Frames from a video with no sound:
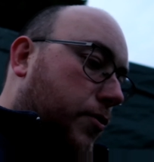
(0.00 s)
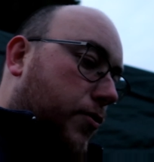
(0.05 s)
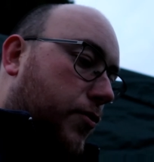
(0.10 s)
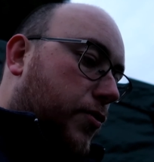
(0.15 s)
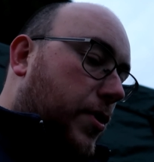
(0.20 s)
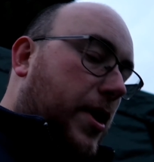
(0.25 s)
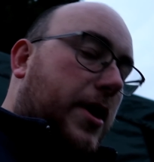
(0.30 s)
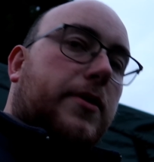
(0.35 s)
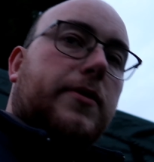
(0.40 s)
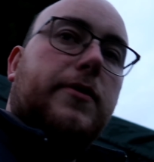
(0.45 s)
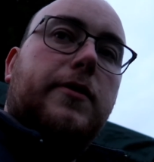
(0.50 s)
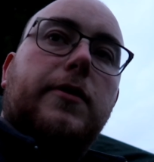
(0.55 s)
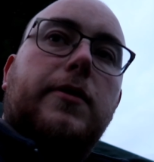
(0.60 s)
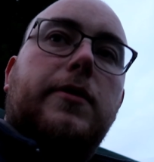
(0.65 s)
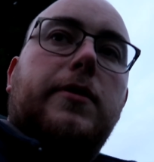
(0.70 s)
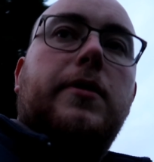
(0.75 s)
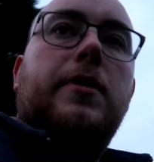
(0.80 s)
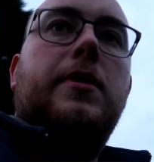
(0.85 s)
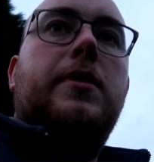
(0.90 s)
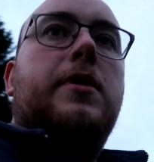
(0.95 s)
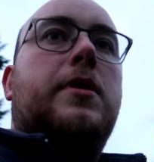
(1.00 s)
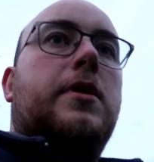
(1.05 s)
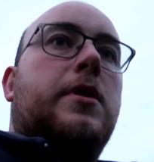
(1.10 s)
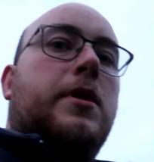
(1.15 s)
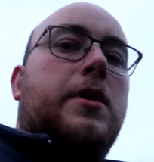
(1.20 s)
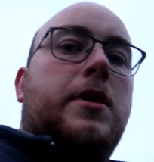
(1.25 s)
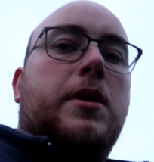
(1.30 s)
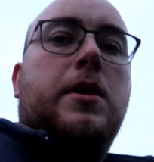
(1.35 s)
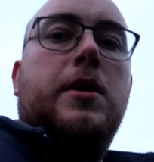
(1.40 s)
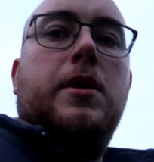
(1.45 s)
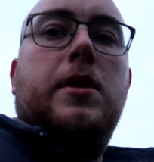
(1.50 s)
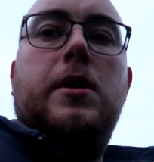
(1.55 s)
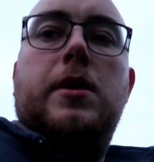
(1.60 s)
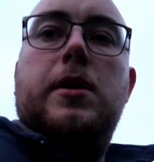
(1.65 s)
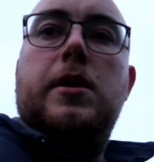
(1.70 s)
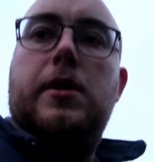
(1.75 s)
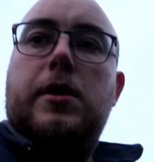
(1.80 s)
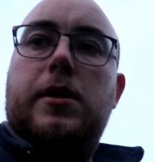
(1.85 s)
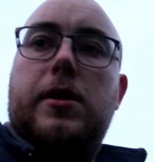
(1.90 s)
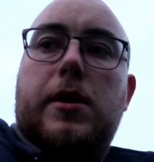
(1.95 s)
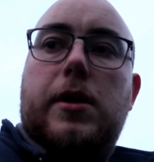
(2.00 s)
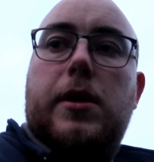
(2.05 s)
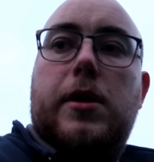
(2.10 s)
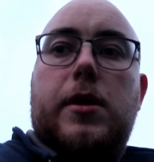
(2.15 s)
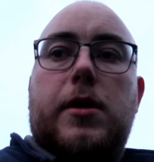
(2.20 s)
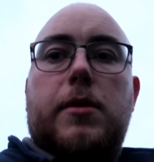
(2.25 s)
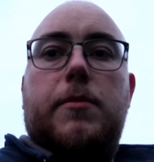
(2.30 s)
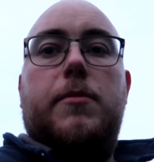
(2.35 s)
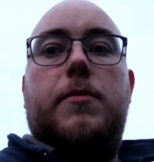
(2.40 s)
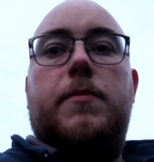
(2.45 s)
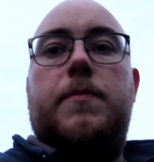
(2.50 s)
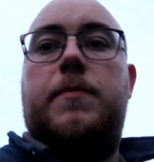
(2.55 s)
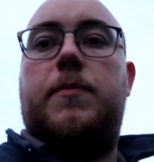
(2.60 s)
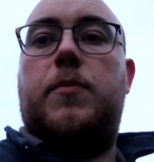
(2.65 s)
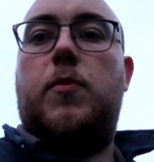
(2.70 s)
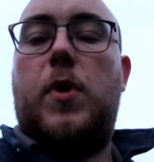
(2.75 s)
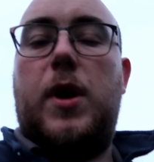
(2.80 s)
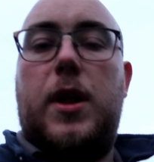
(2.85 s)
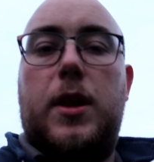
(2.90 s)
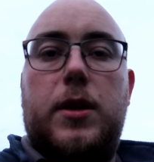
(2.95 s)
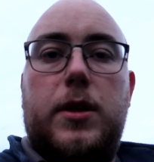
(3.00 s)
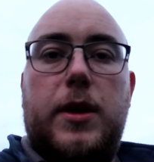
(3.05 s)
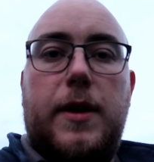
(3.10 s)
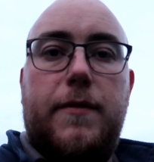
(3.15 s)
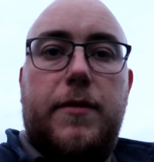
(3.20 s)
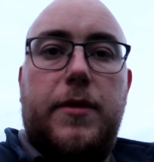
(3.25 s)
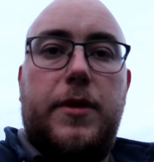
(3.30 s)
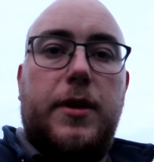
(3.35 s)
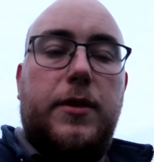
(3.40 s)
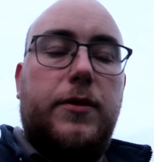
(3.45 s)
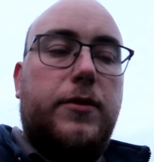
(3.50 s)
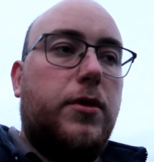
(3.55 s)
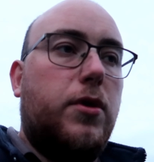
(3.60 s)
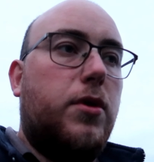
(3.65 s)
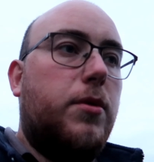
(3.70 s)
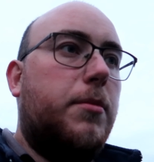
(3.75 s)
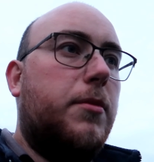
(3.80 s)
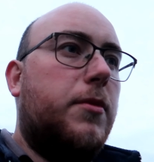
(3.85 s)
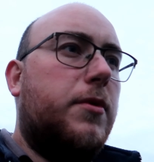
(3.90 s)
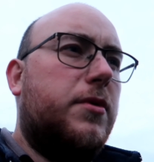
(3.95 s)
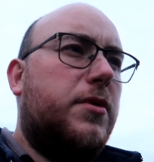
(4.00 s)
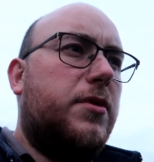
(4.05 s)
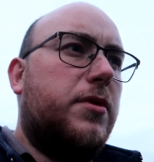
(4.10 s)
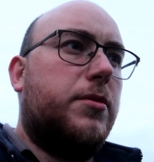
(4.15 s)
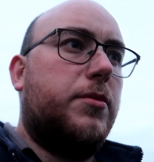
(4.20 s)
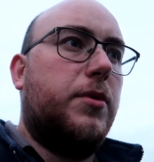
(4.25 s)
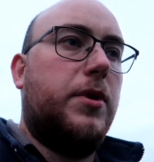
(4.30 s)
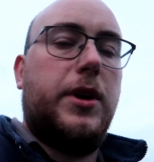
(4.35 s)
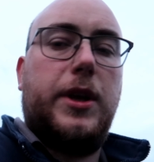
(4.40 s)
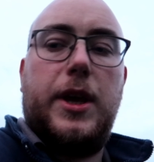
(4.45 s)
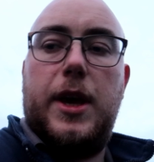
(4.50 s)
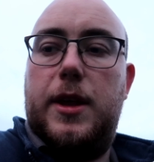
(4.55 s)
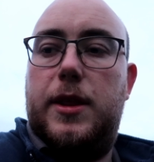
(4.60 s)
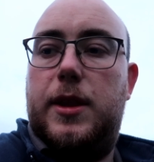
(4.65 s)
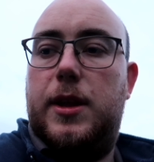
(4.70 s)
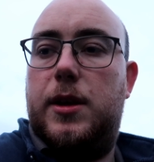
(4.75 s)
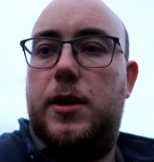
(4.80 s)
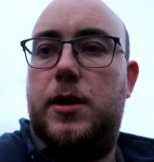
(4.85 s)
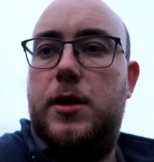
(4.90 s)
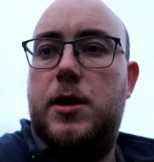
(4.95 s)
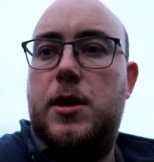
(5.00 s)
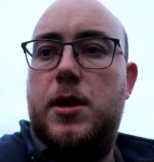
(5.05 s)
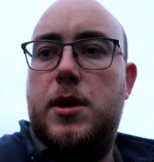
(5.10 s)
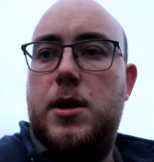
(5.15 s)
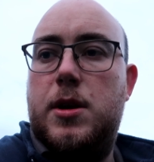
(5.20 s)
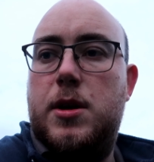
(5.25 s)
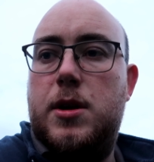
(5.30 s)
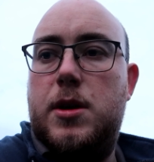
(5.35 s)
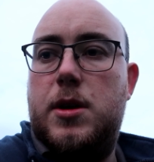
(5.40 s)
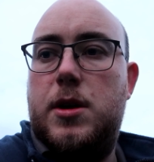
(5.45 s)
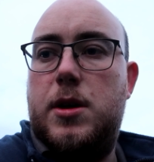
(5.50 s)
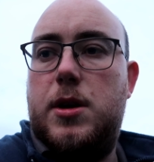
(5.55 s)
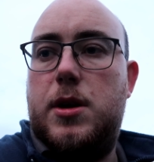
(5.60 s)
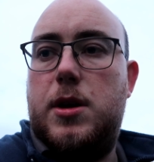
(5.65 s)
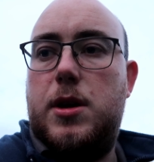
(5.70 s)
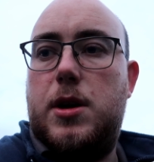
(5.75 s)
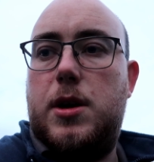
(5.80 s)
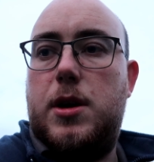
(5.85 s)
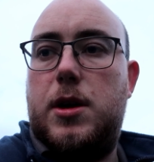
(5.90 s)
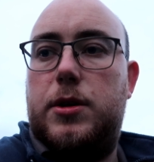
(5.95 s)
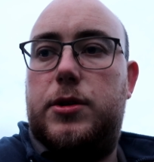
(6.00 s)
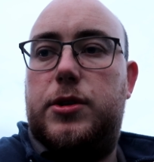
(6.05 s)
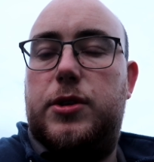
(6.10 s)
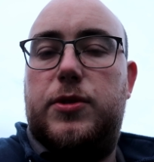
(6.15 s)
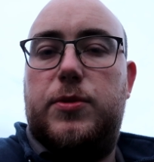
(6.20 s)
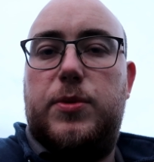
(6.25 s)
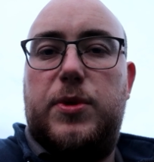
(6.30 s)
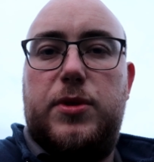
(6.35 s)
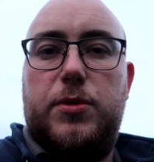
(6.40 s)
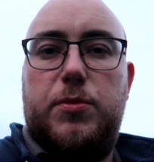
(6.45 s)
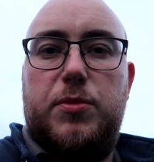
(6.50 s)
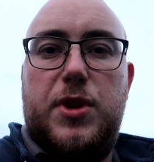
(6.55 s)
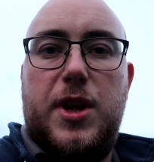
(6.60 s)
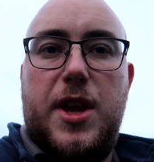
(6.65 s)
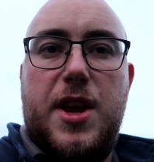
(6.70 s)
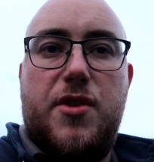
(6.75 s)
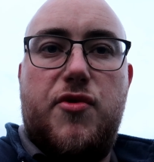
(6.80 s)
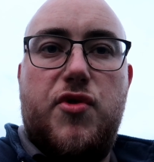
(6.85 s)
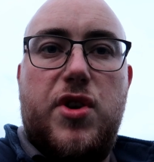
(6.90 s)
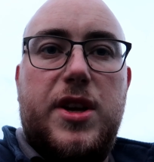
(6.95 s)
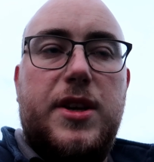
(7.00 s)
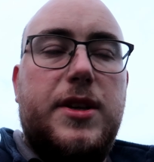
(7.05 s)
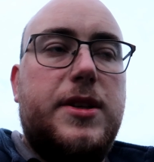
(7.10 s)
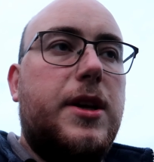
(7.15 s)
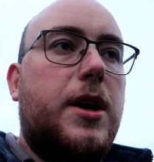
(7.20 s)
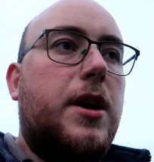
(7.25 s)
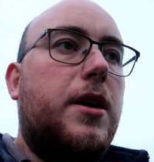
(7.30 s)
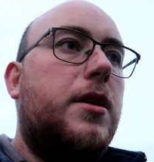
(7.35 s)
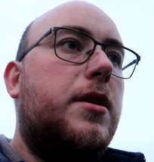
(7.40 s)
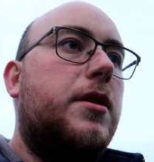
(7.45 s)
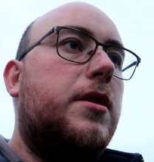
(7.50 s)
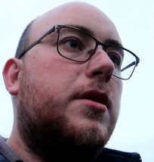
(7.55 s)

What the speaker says: rinse while everything's up. Just want to get in the arches with some degreaser,